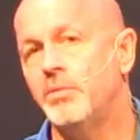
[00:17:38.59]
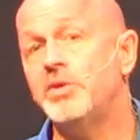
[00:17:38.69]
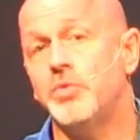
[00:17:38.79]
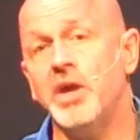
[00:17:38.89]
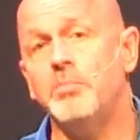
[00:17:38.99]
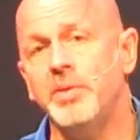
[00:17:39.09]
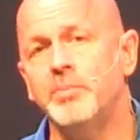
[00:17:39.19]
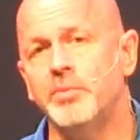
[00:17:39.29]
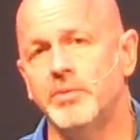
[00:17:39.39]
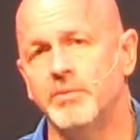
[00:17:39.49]
We train
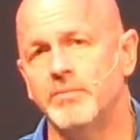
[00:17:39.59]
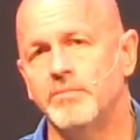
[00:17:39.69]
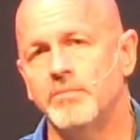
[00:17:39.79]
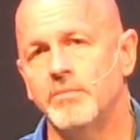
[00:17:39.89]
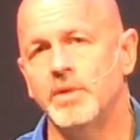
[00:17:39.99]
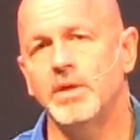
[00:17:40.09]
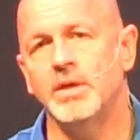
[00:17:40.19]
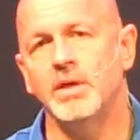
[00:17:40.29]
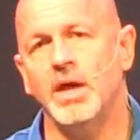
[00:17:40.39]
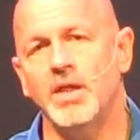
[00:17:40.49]
people.
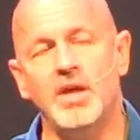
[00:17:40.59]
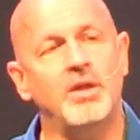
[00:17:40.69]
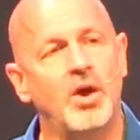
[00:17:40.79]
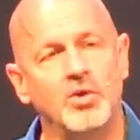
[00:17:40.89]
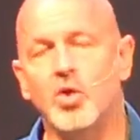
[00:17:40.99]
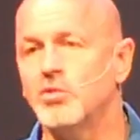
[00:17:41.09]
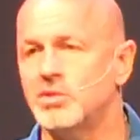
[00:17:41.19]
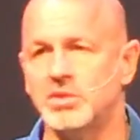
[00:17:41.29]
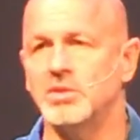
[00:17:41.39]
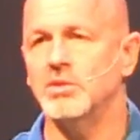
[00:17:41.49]
And then our goal
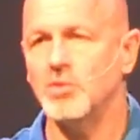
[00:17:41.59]
is to